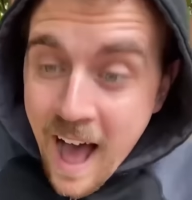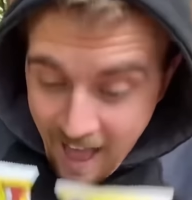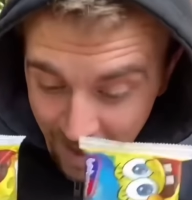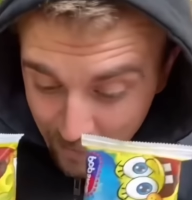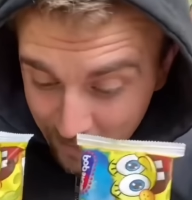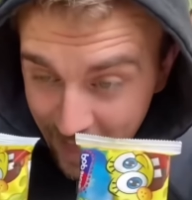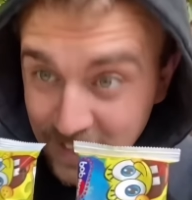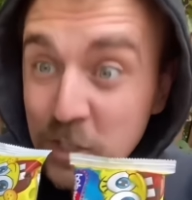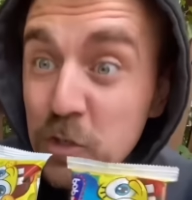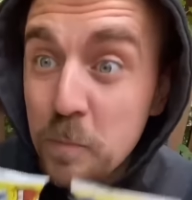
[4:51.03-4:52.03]
I have our
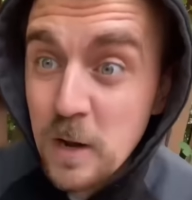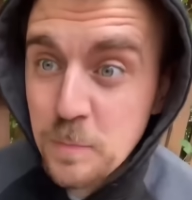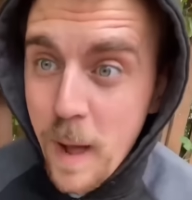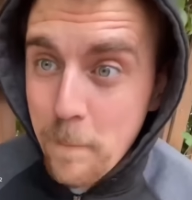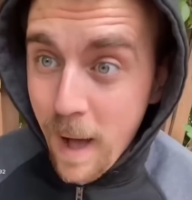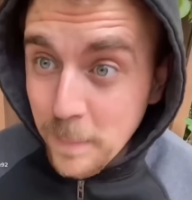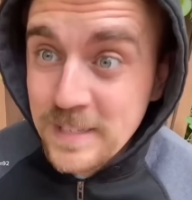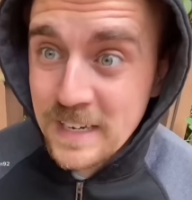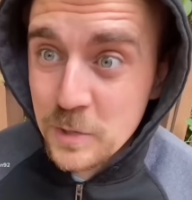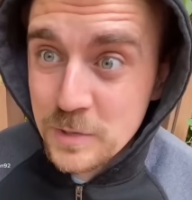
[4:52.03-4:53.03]
last 2 SpongeBob
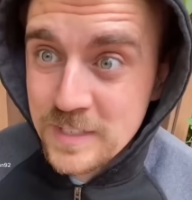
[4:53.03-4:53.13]
popsicles.